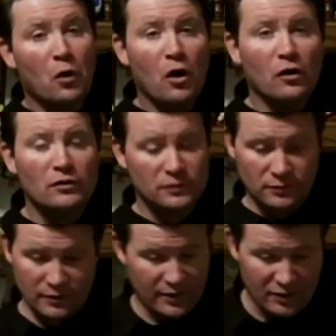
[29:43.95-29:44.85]
wall.
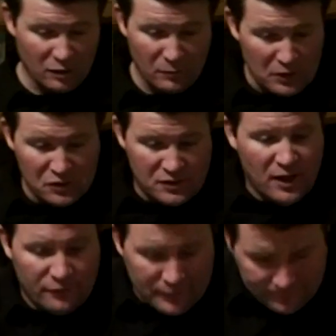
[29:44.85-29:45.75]
And it'll be good
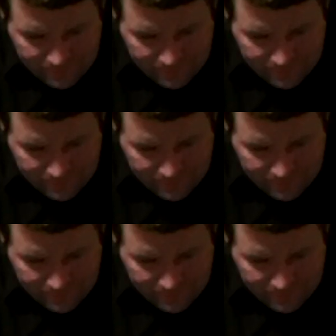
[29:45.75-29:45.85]
stuff.